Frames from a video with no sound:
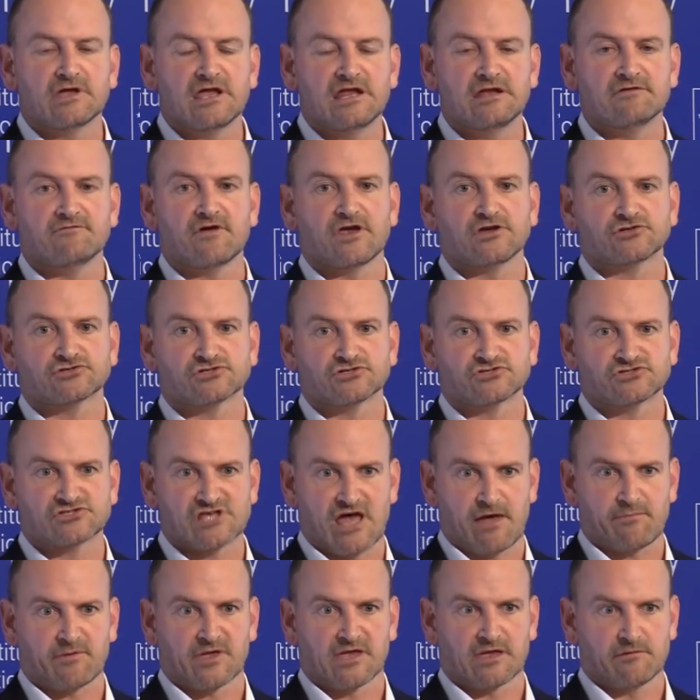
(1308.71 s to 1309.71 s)

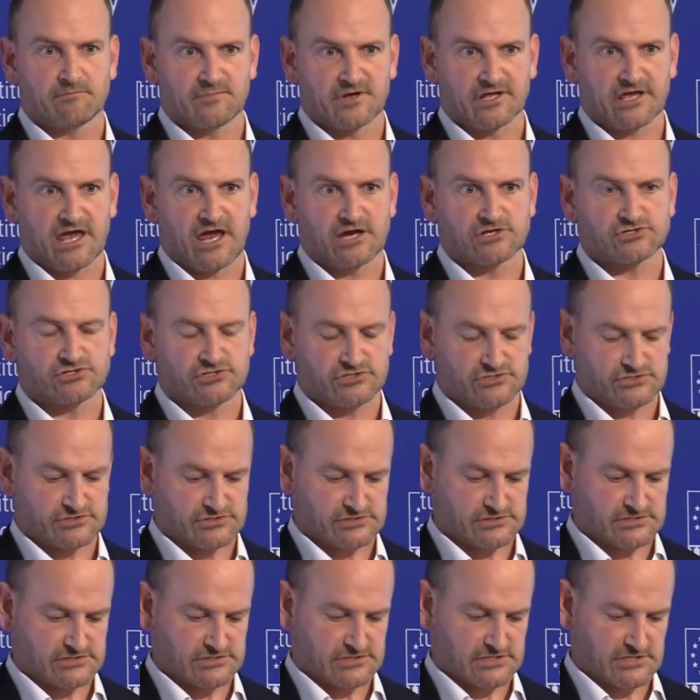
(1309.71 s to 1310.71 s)
innovation-sapping
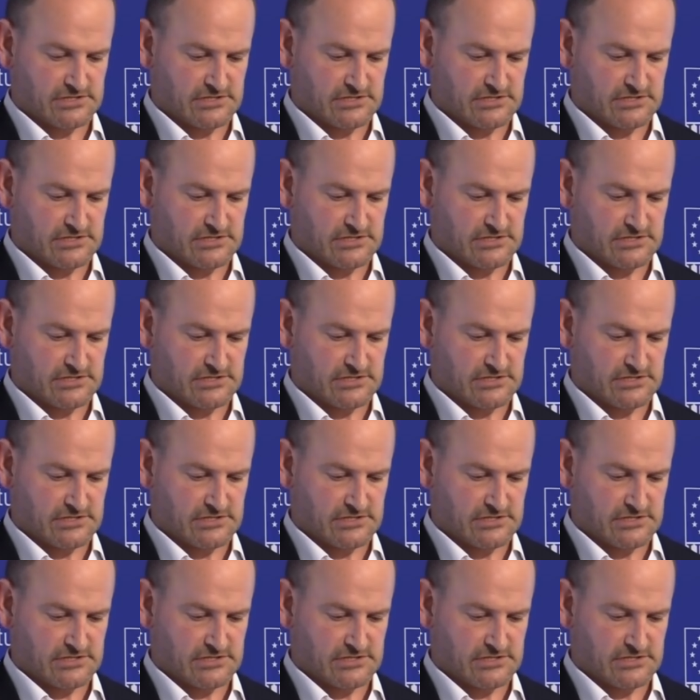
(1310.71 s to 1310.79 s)
implications.